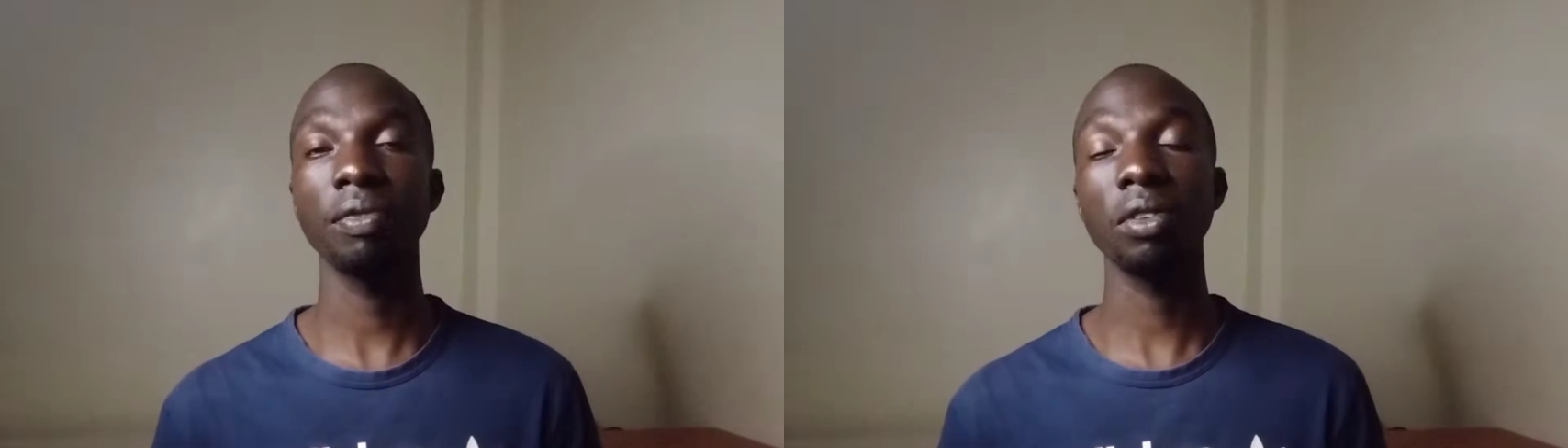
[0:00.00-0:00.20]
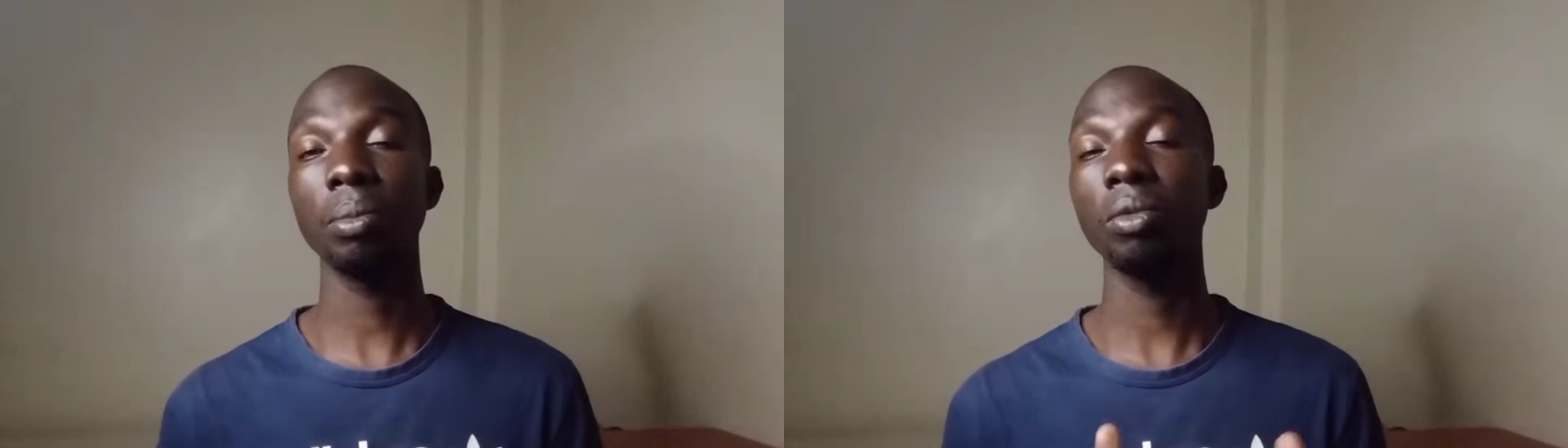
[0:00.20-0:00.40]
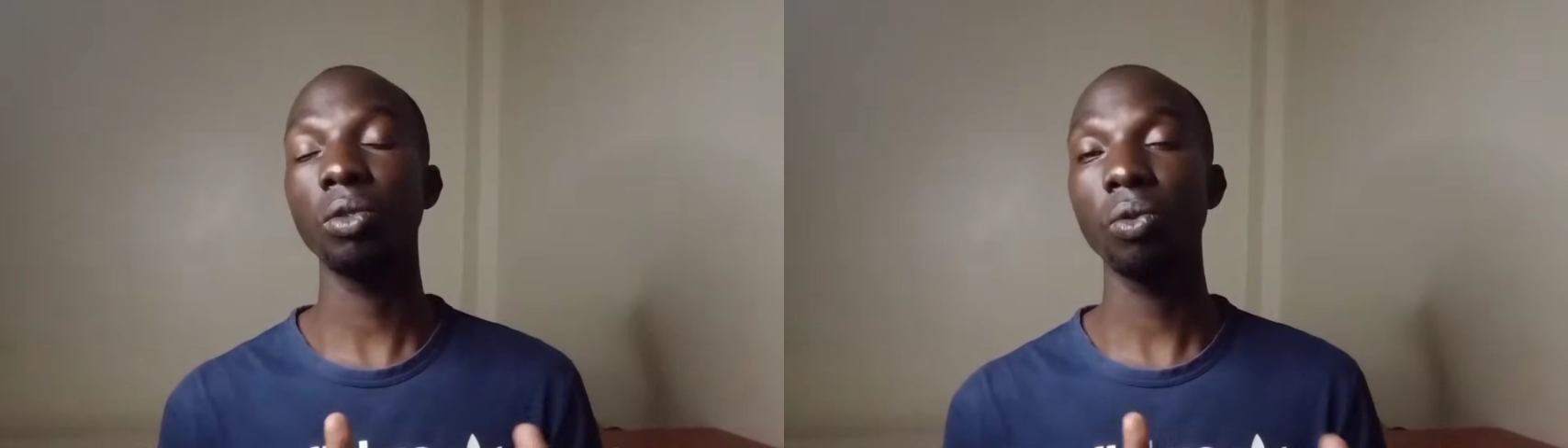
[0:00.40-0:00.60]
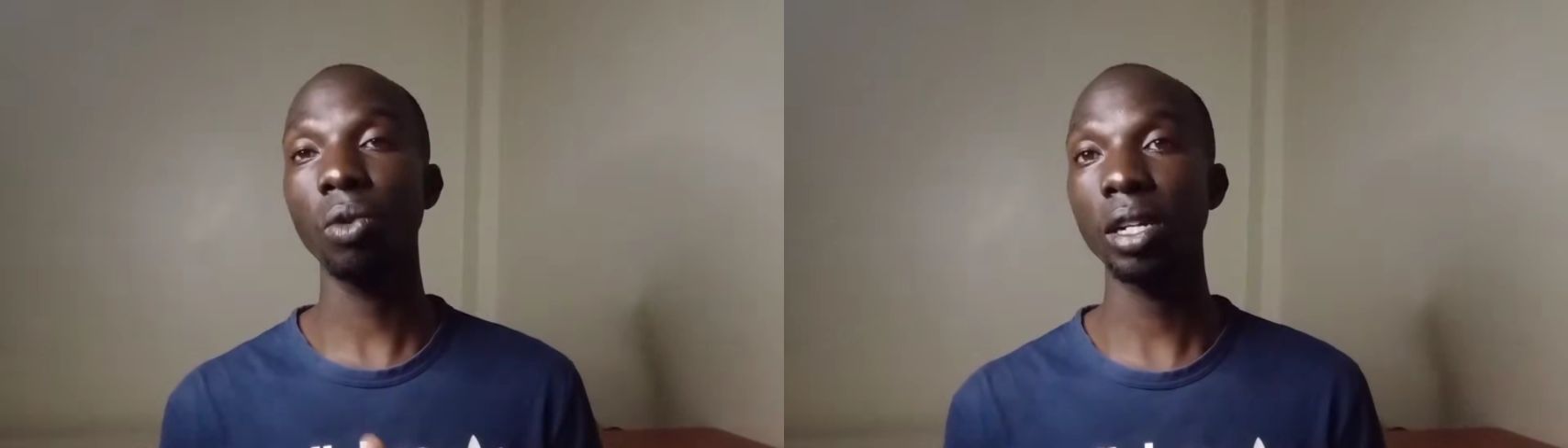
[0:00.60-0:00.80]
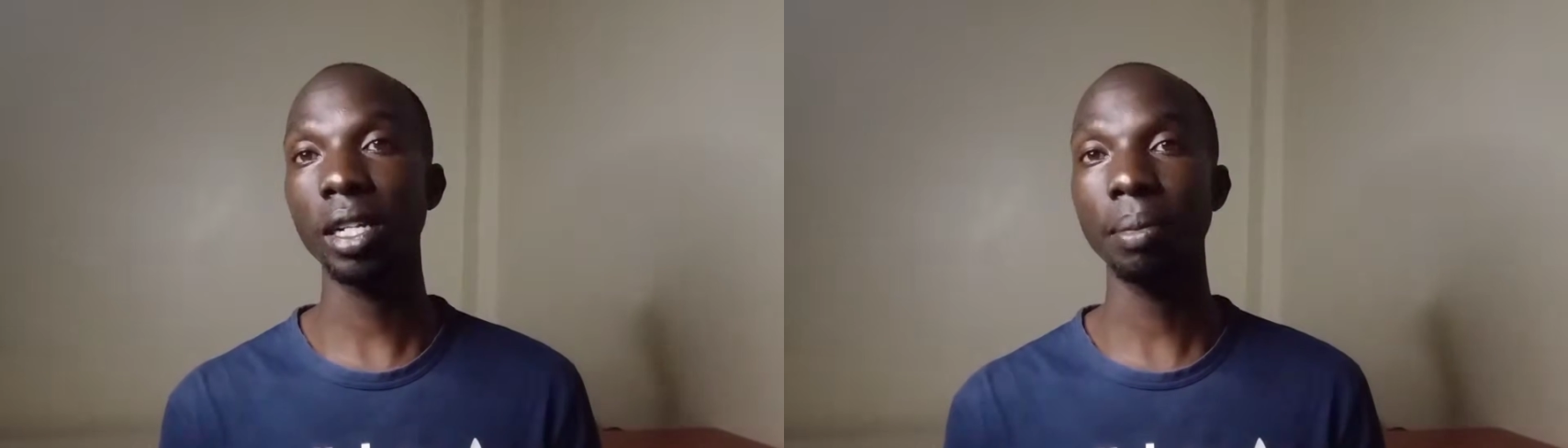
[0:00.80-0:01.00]
from
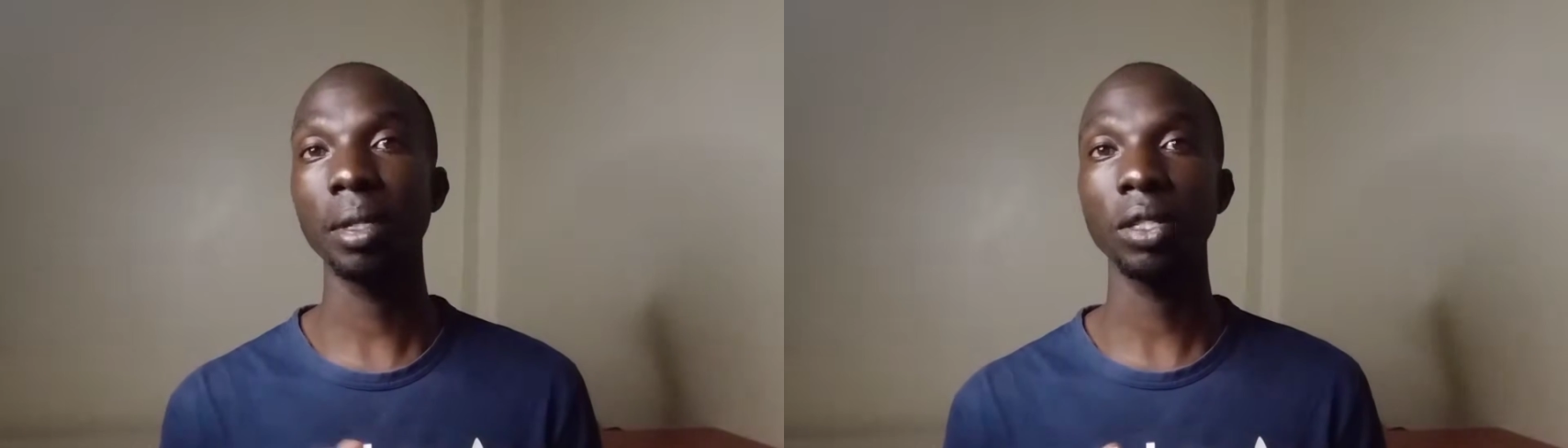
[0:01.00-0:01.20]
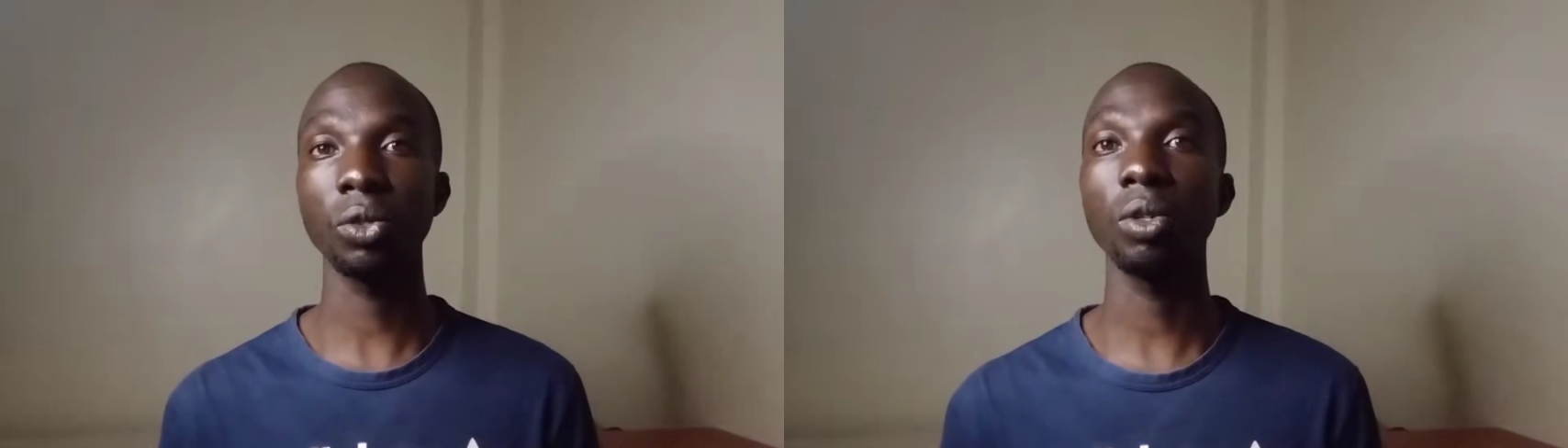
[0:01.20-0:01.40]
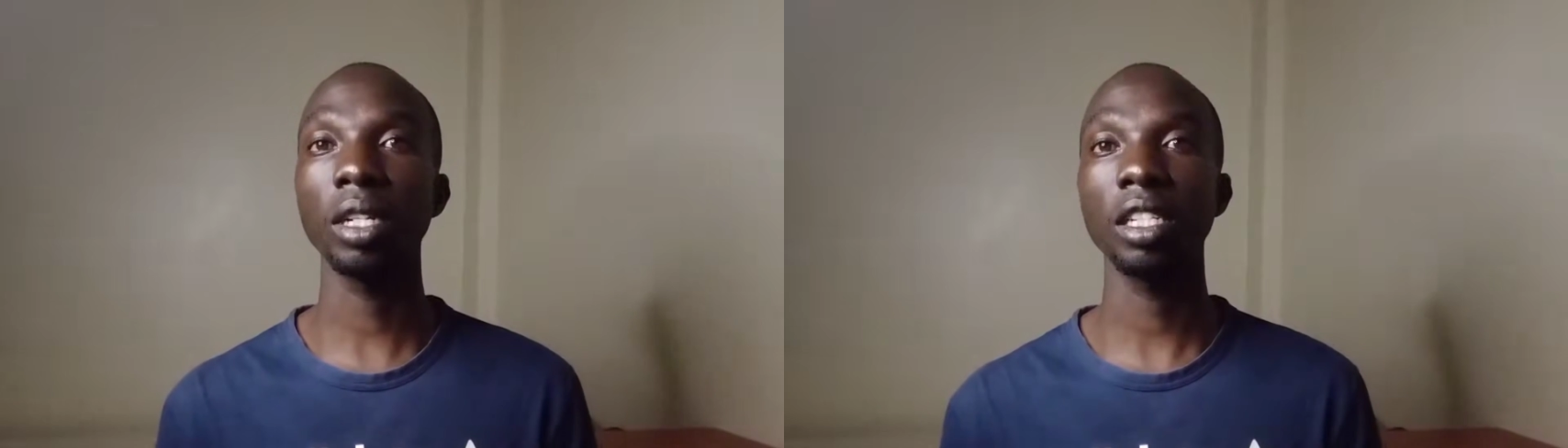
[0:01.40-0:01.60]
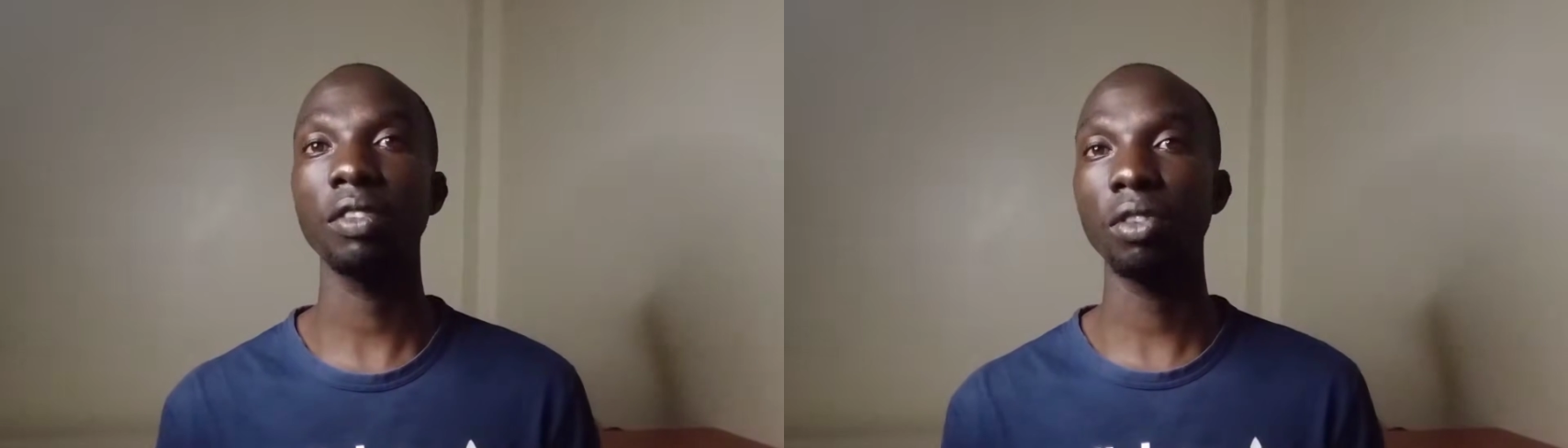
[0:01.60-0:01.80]
one company to another,